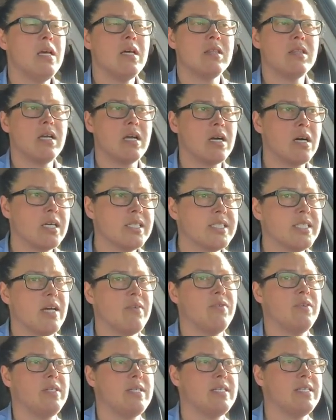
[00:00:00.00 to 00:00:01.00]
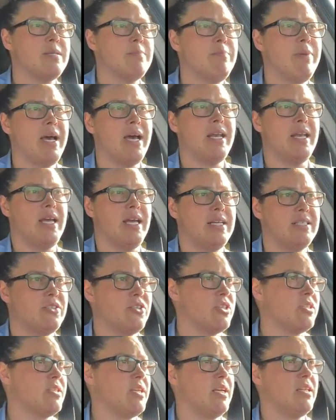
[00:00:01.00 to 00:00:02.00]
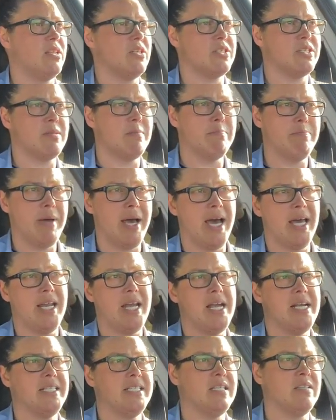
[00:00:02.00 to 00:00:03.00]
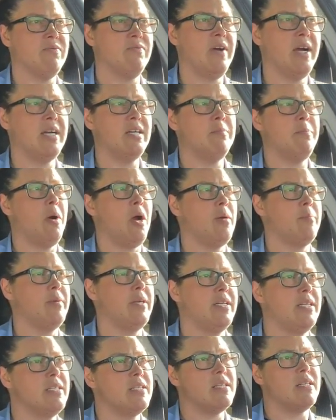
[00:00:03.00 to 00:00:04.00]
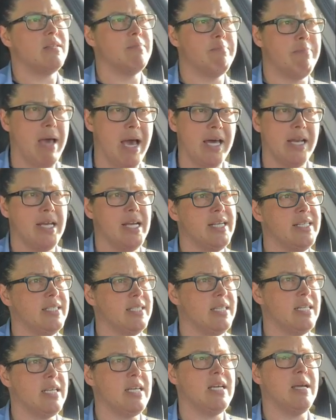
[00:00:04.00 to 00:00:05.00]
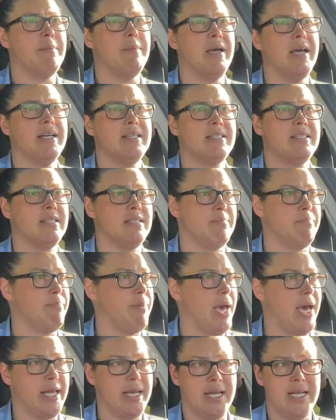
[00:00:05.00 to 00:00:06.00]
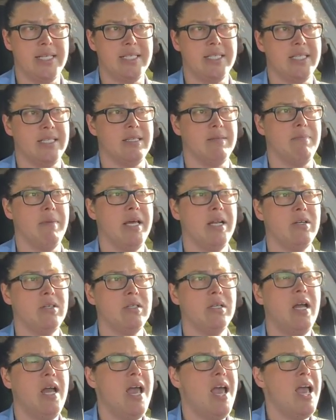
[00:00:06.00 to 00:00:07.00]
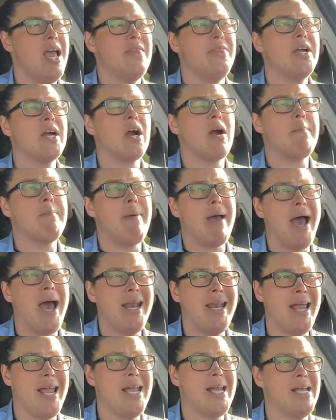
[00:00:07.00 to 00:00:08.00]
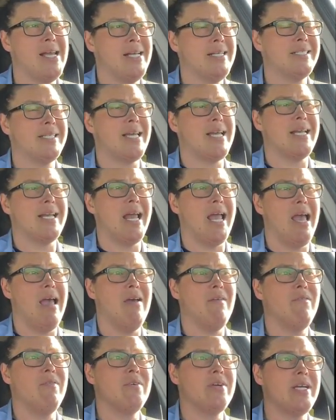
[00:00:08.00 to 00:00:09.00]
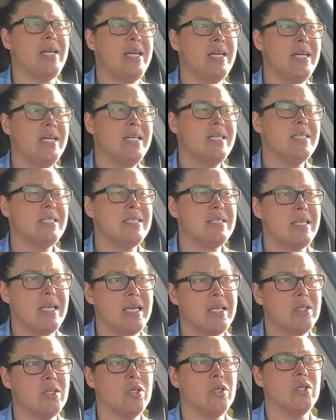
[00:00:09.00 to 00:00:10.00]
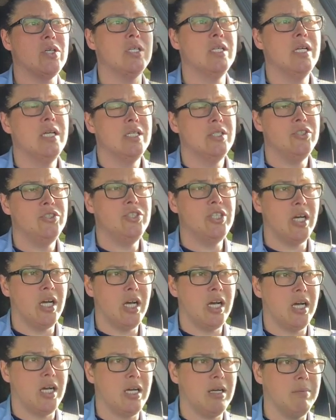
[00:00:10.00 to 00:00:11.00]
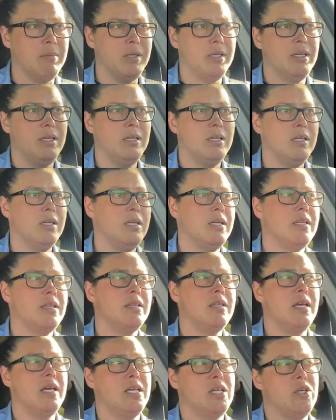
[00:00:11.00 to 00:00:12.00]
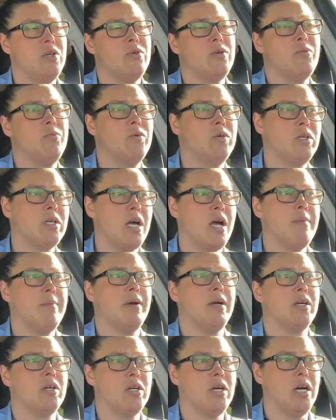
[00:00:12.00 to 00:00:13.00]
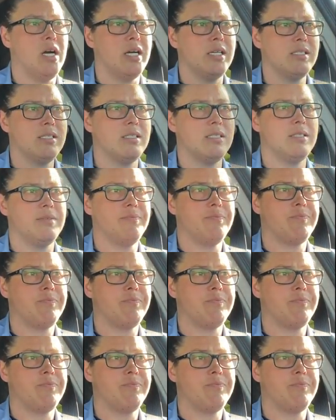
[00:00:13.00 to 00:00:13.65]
There are definitely some bad eggs, just like there's some bad eggs in the fire department, bad eggs in EMS, bad eggs in medical. There are bad eggs in every single job that you will come across.